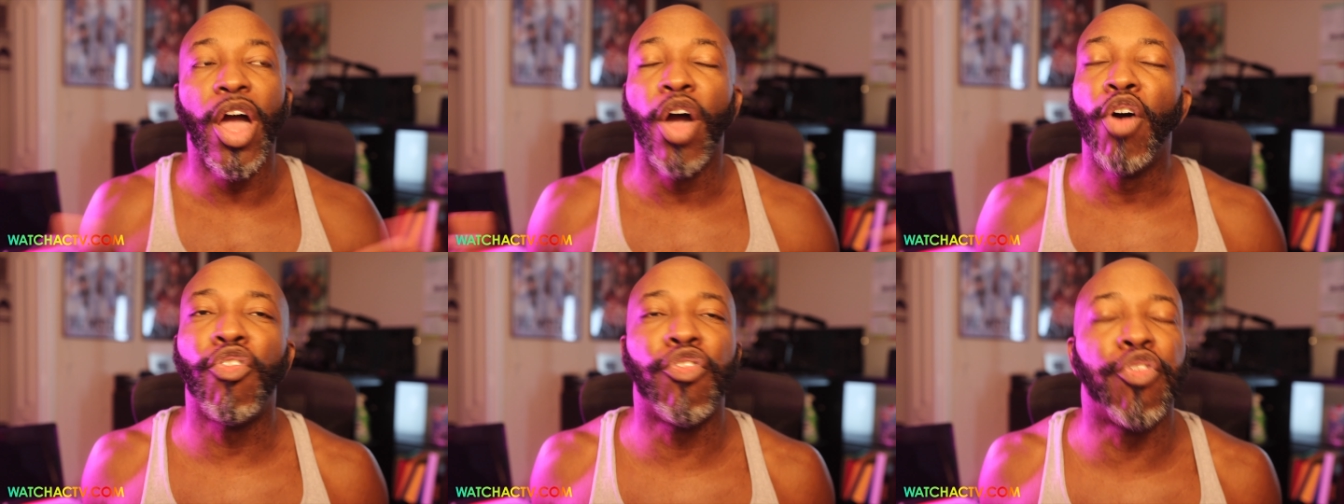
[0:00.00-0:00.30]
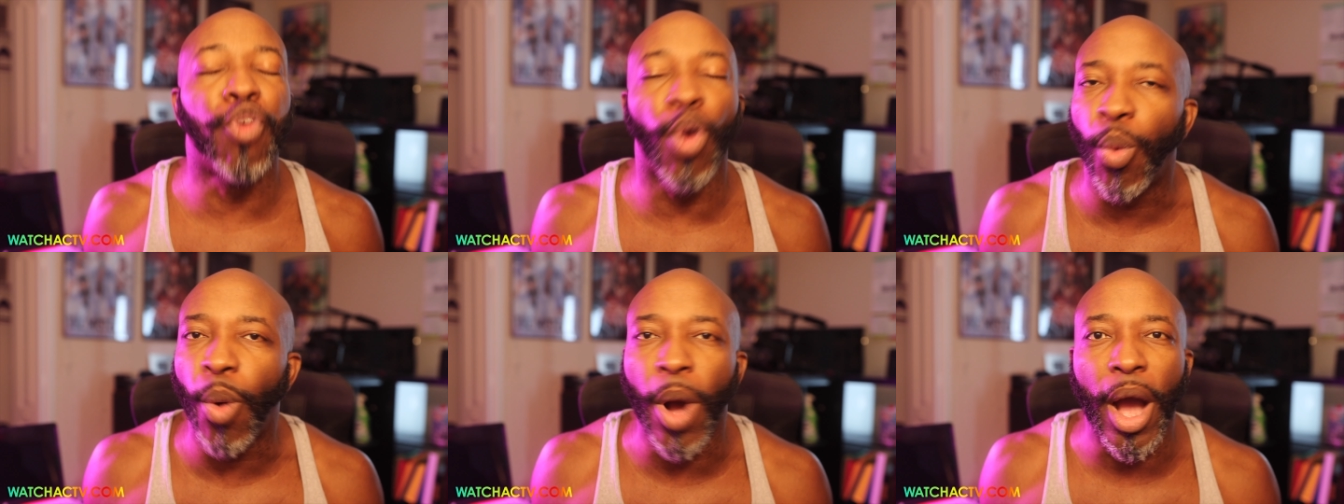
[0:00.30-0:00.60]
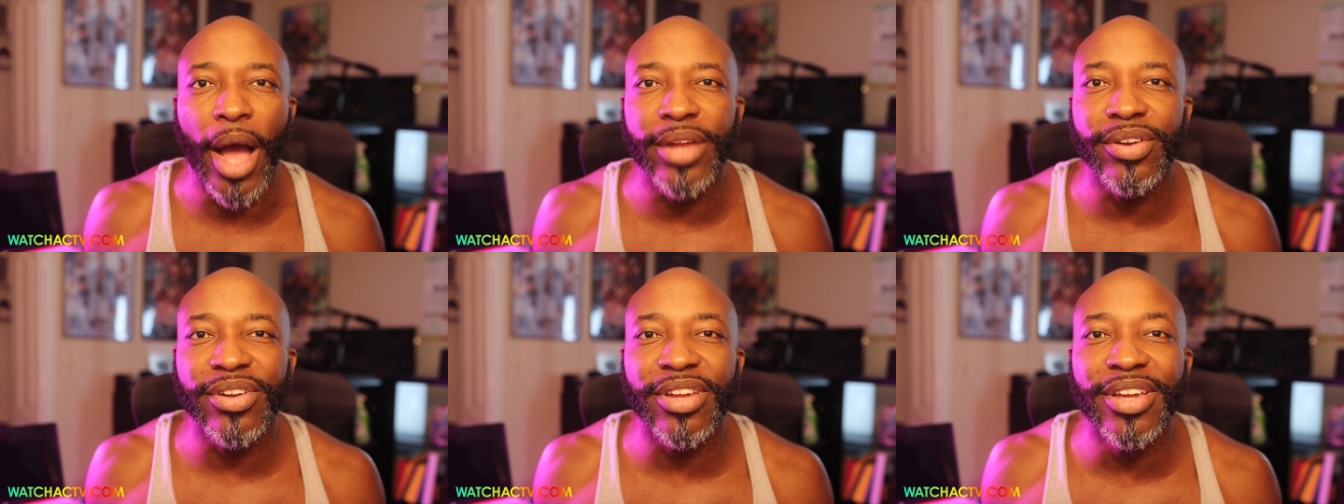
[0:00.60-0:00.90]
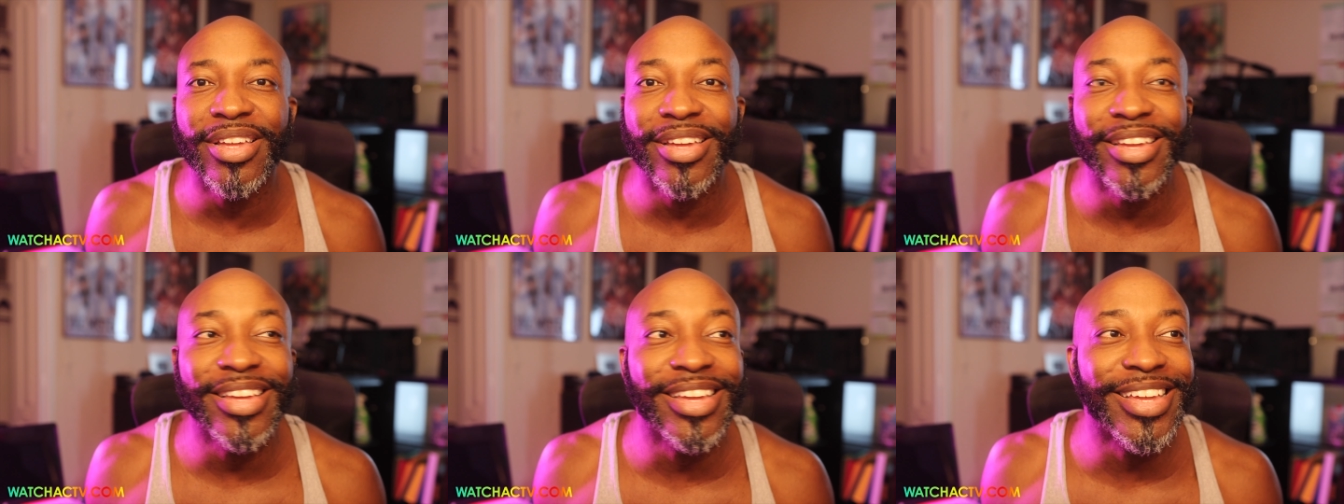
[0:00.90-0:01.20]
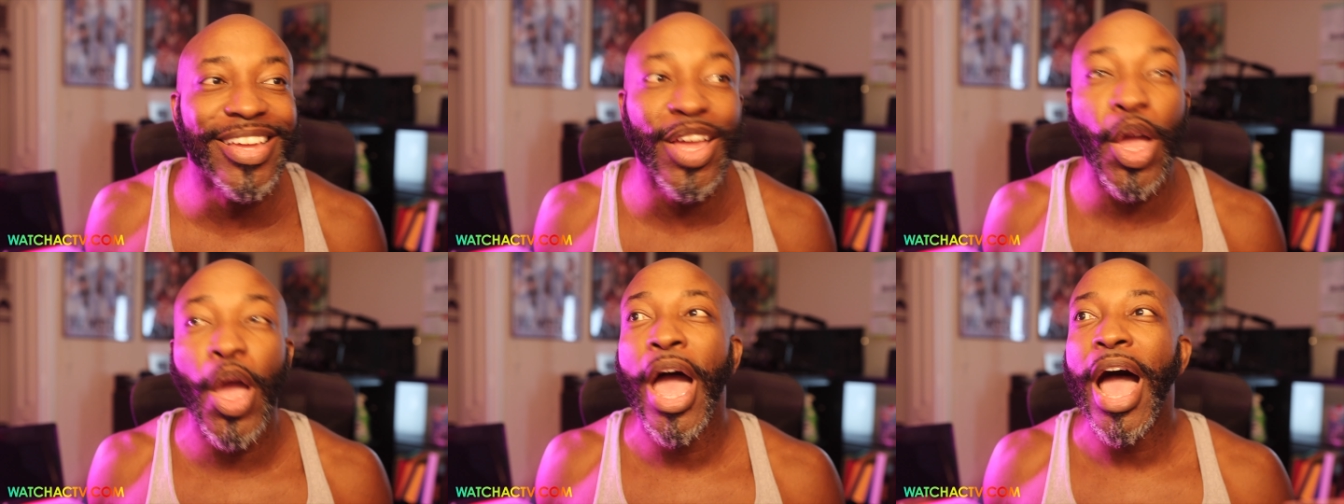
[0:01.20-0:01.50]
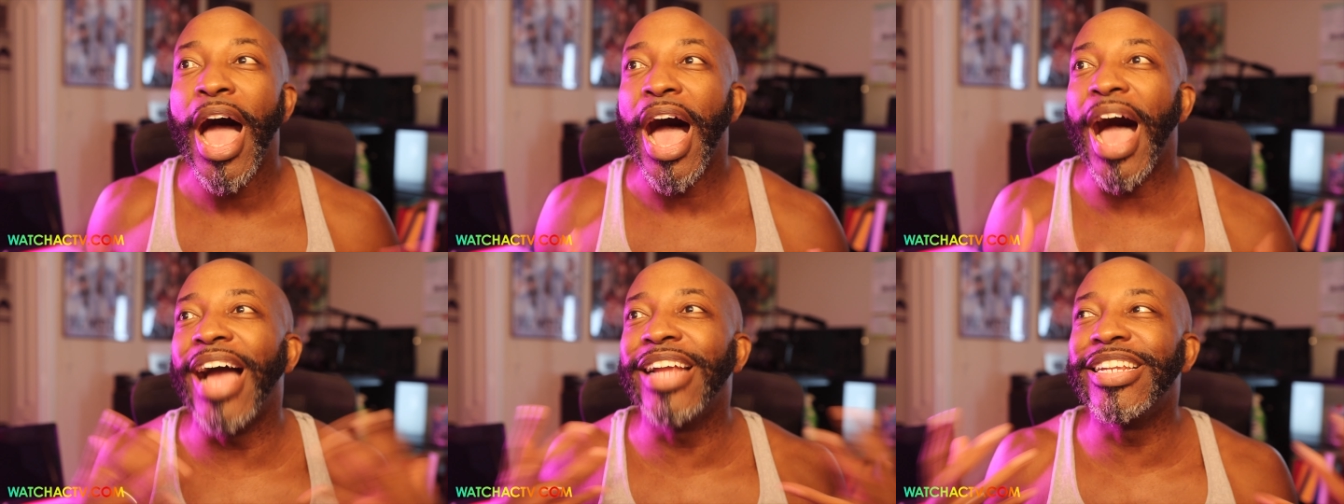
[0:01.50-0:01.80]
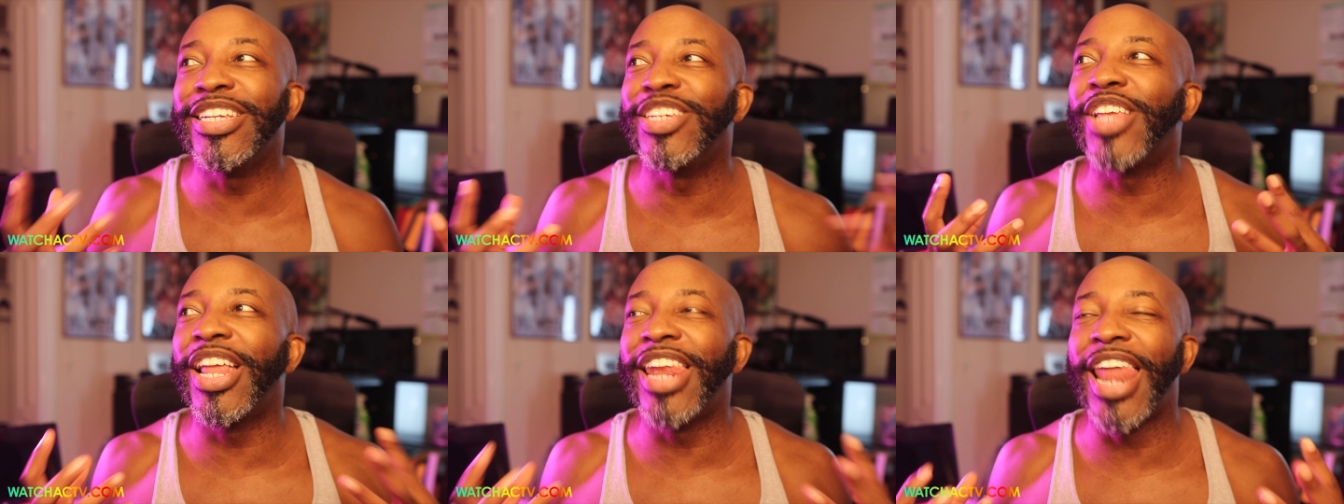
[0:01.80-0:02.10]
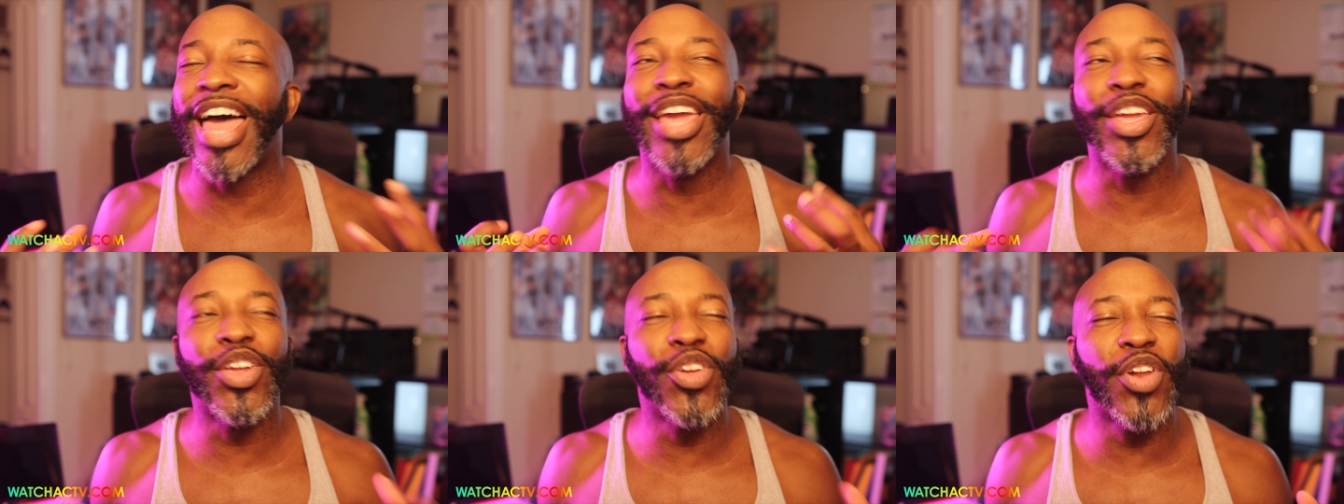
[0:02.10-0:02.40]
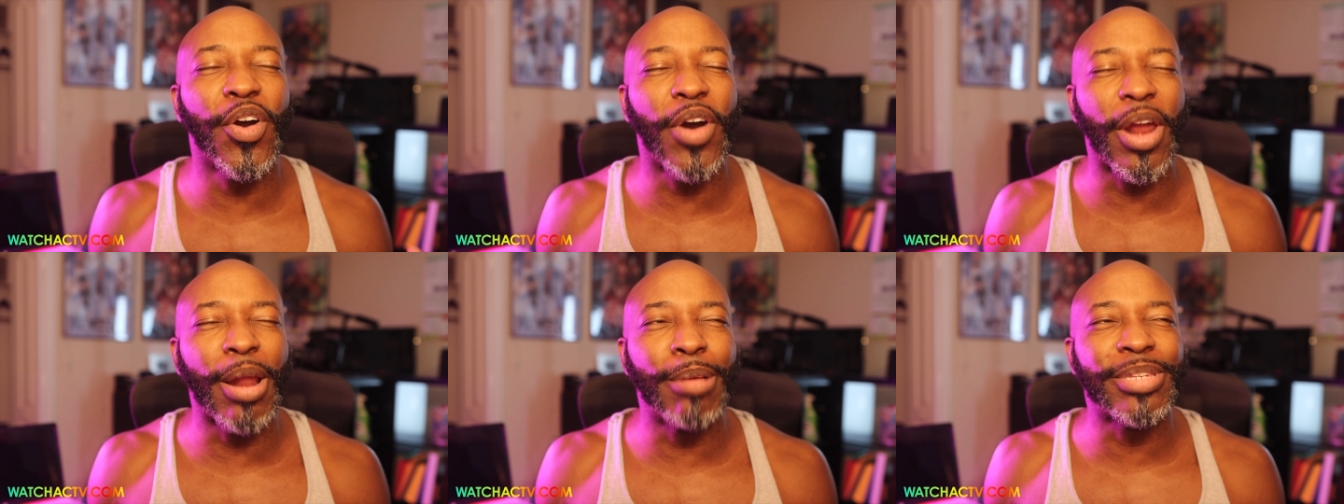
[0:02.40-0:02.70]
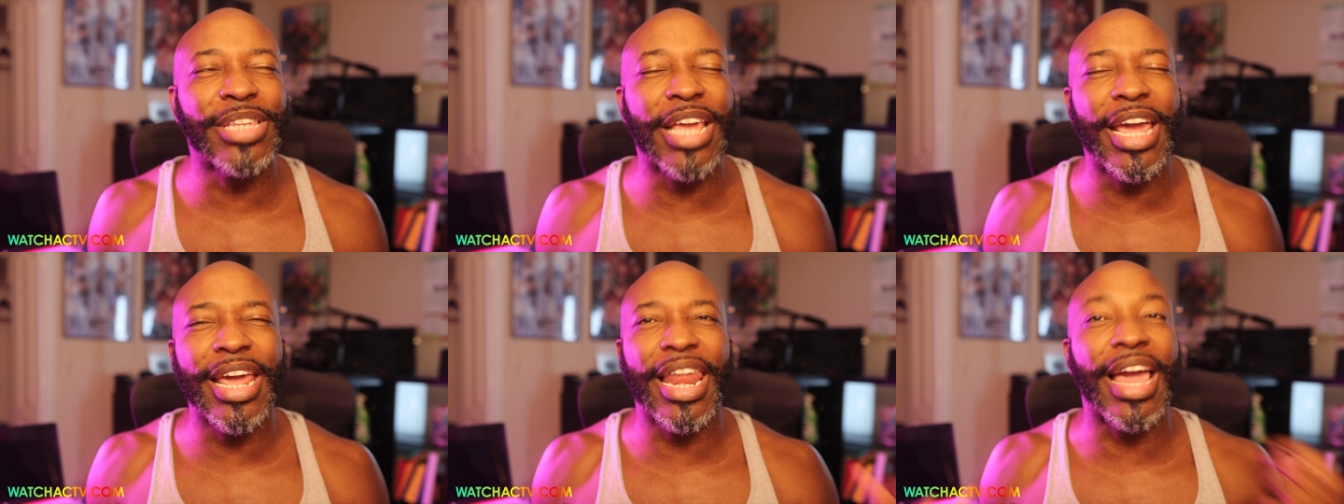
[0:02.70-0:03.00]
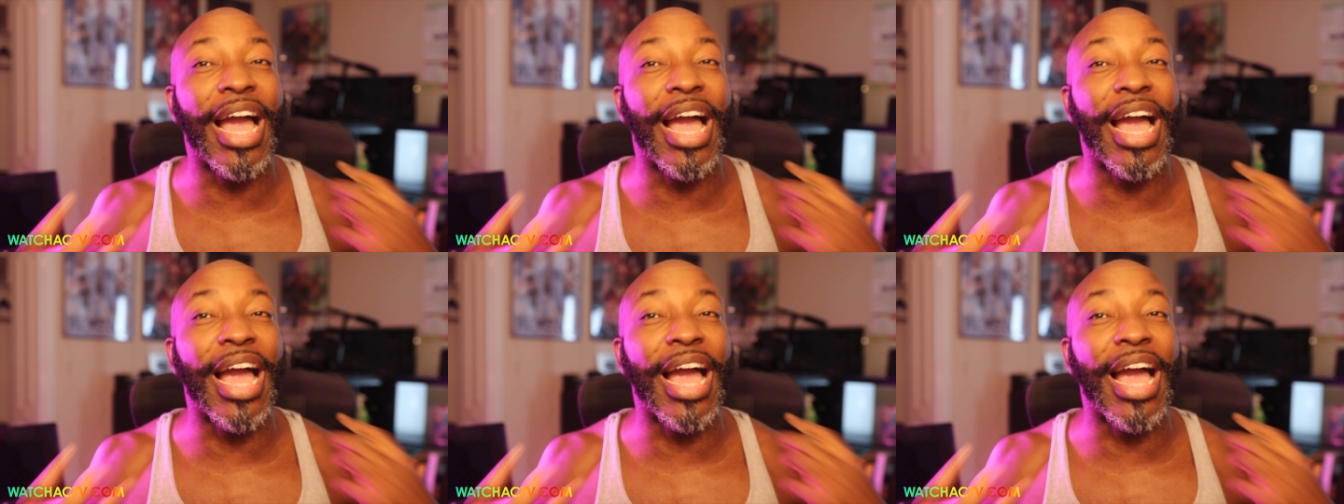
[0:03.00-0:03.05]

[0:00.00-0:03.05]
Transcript: For what? Like, you know what I'm saying?